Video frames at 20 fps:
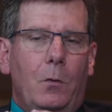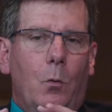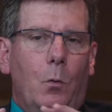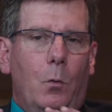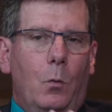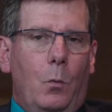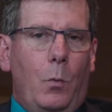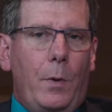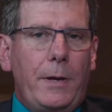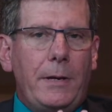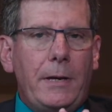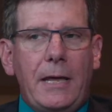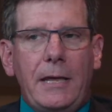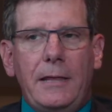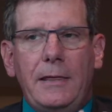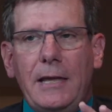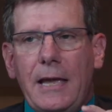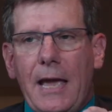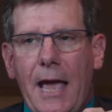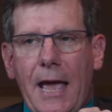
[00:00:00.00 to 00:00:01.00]
We need
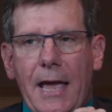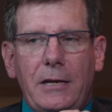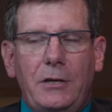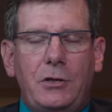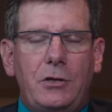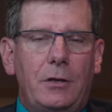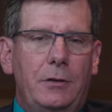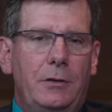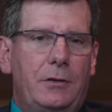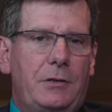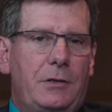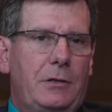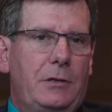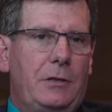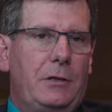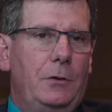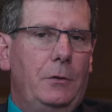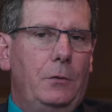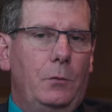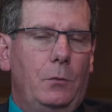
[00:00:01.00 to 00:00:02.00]
the agents
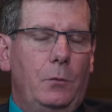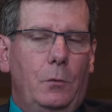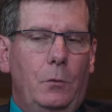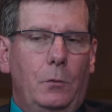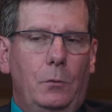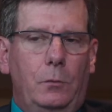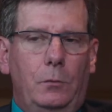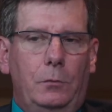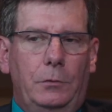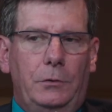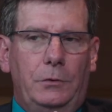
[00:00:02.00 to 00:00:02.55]
to